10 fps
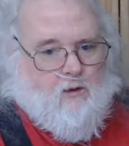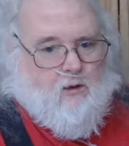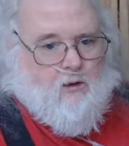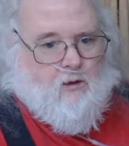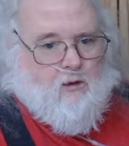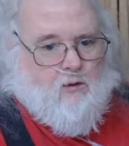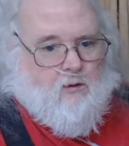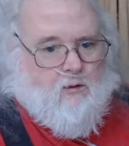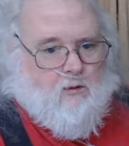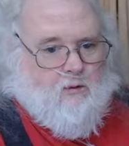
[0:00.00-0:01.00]
uh,
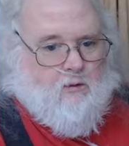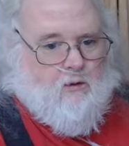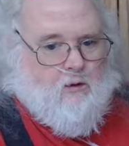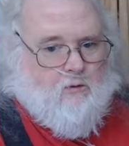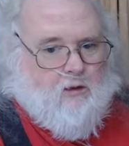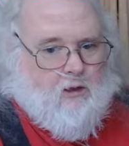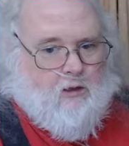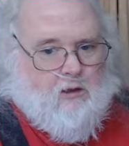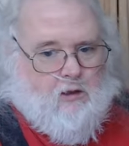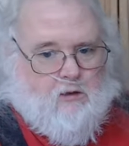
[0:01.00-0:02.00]

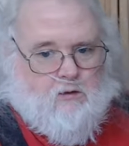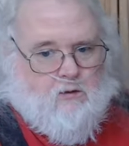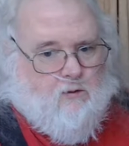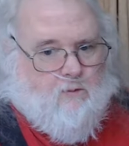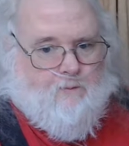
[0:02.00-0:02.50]
techniques, and